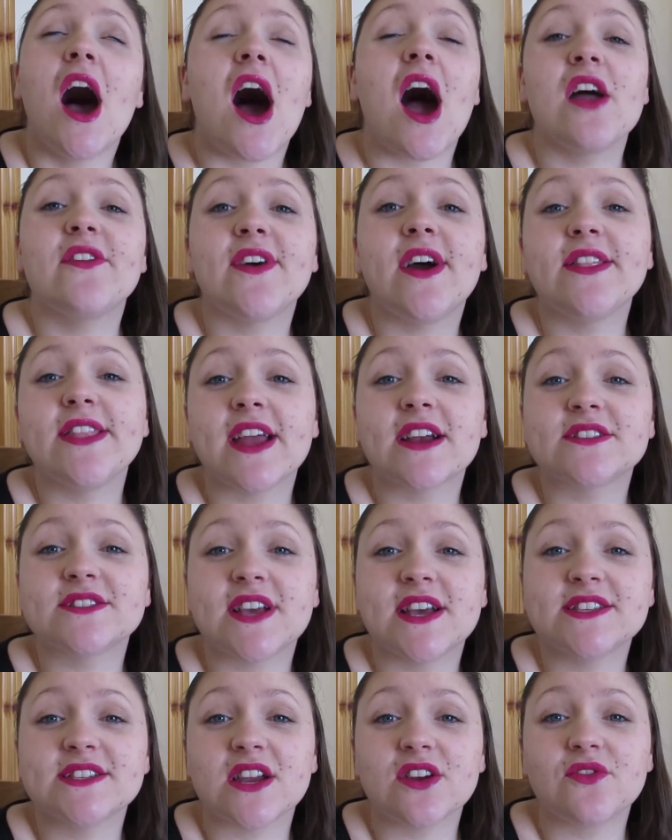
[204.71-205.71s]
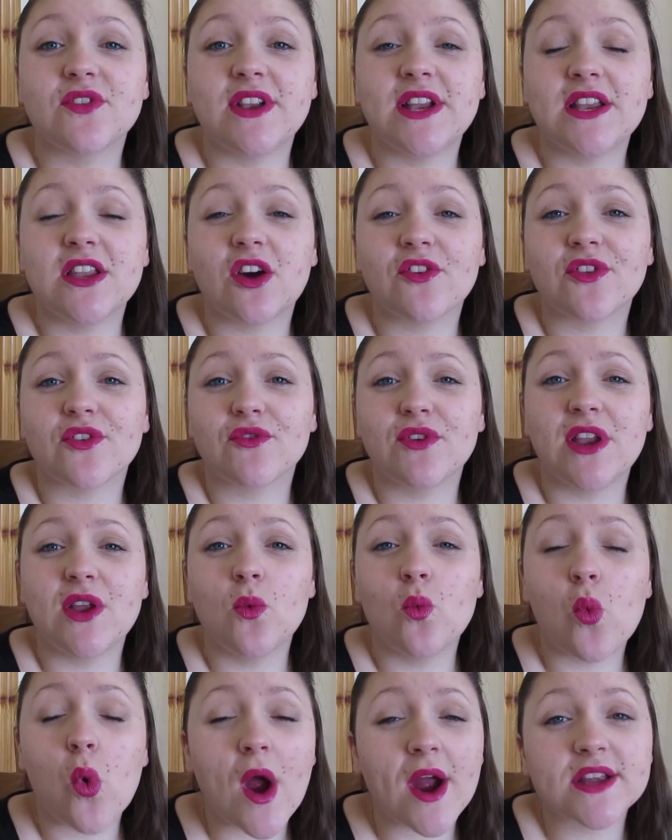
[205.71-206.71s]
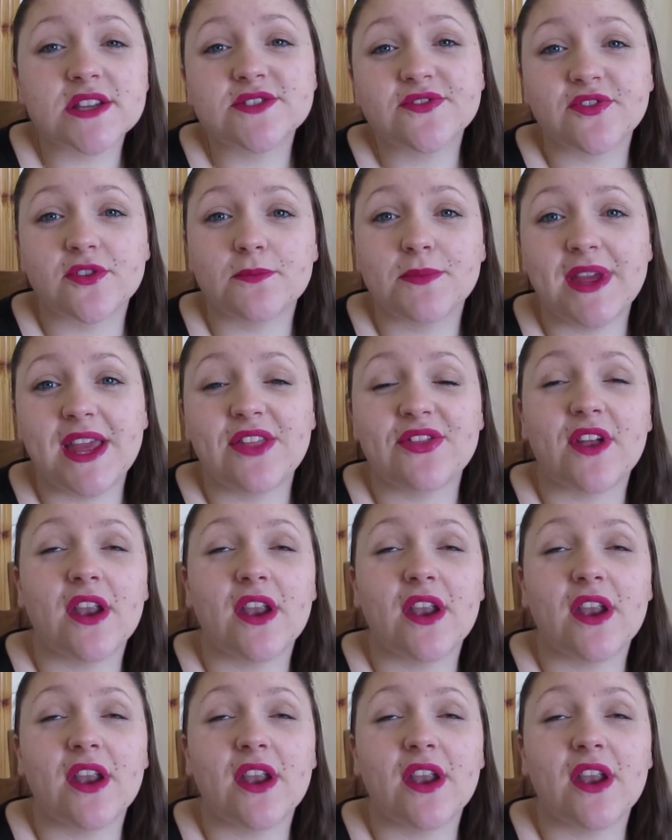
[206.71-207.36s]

I found the exercise that I really loved that really worked for me.